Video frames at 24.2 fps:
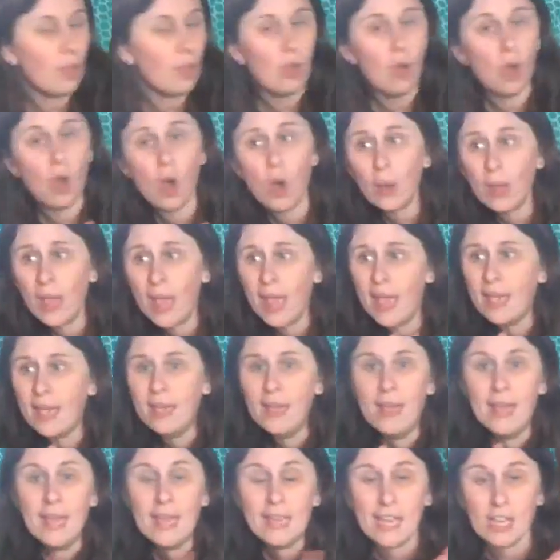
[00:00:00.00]
Okay,
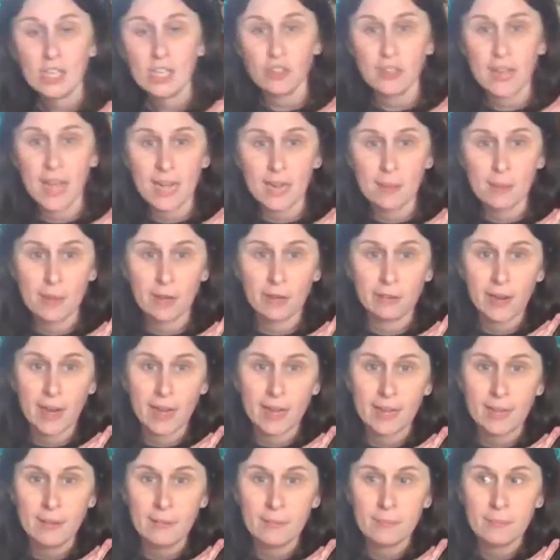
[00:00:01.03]
get your teddy bear
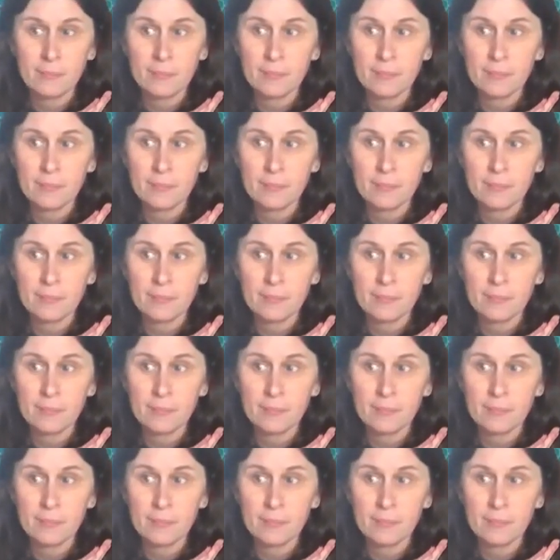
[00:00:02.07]
ready.